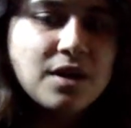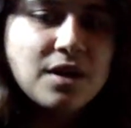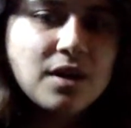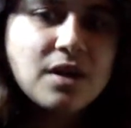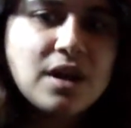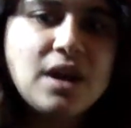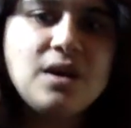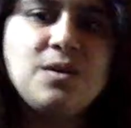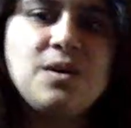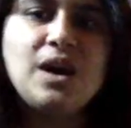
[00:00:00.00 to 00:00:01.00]
how to
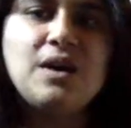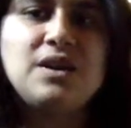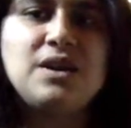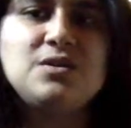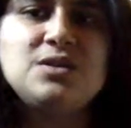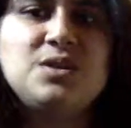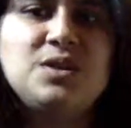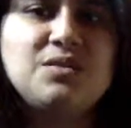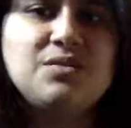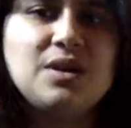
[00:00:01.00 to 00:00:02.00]
use
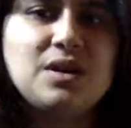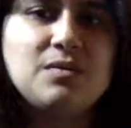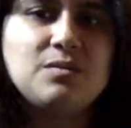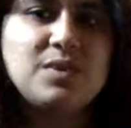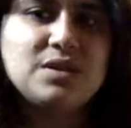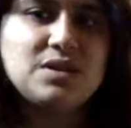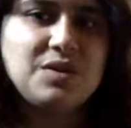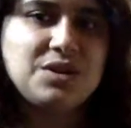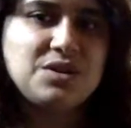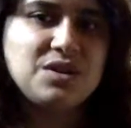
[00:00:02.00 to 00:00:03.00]
basically two different
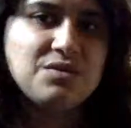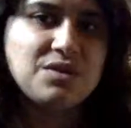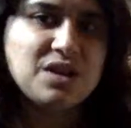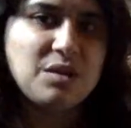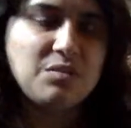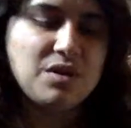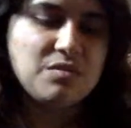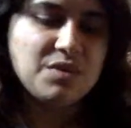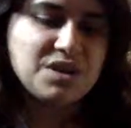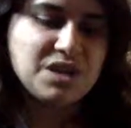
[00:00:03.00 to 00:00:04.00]
type of
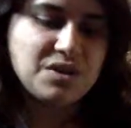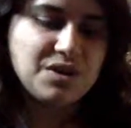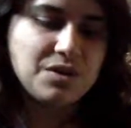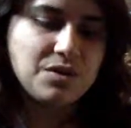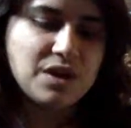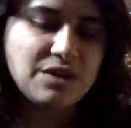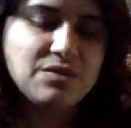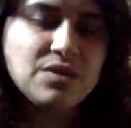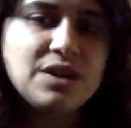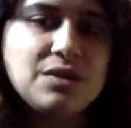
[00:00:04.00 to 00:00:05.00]
material. I really don't
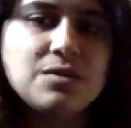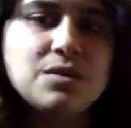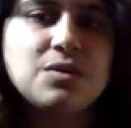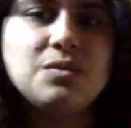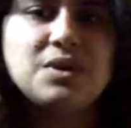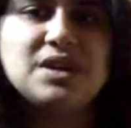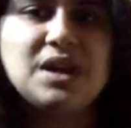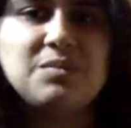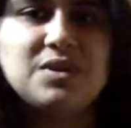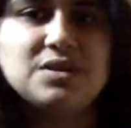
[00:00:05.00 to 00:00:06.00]
know what type this
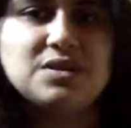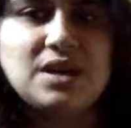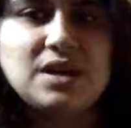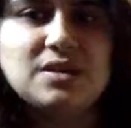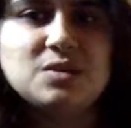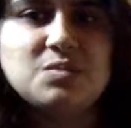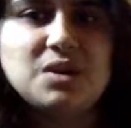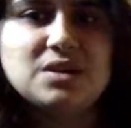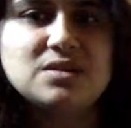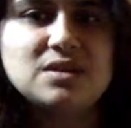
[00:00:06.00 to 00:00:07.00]
is, but it's like a
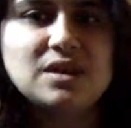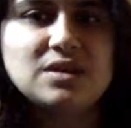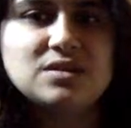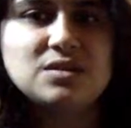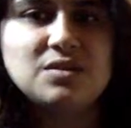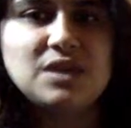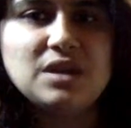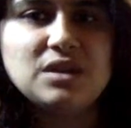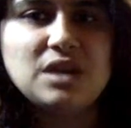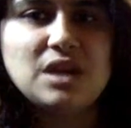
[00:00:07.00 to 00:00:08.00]
silky thin,
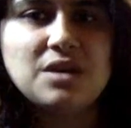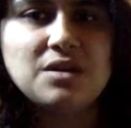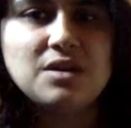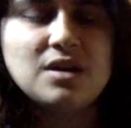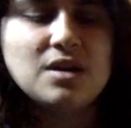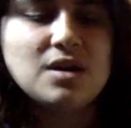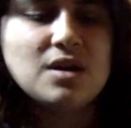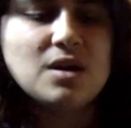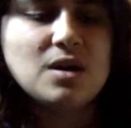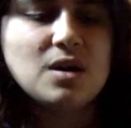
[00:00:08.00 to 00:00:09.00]

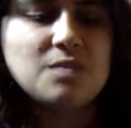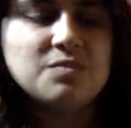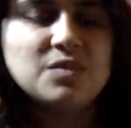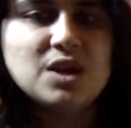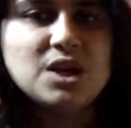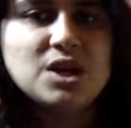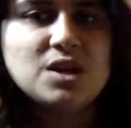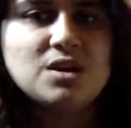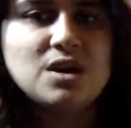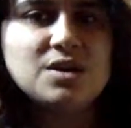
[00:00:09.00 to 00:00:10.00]
non
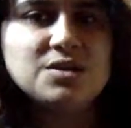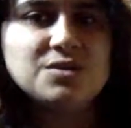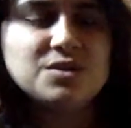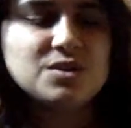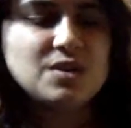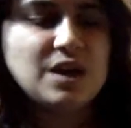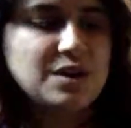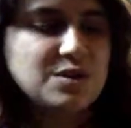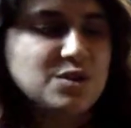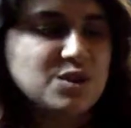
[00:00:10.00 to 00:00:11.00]
like
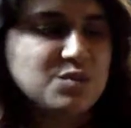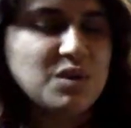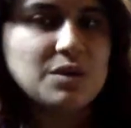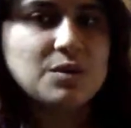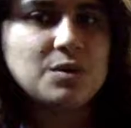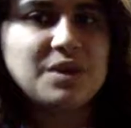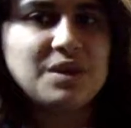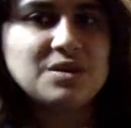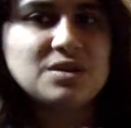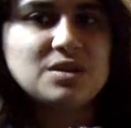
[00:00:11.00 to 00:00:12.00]
sparkle. I mean, the
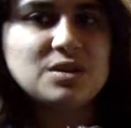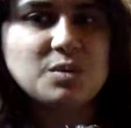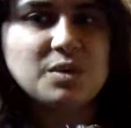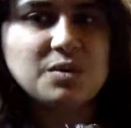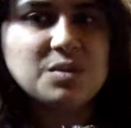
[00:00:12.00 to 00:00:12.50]
sparkle comes off,